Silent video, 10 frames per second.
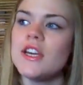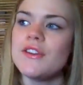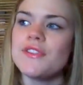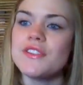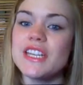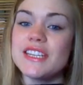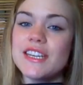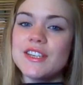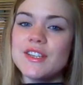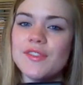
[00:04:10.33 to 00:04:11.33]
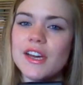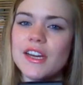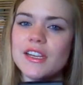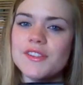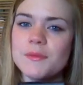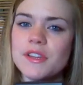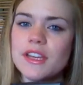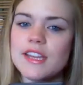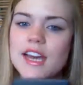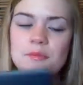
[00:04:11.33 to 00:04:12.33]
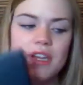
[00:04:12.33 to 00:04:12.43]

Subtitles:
$15.95, something like that,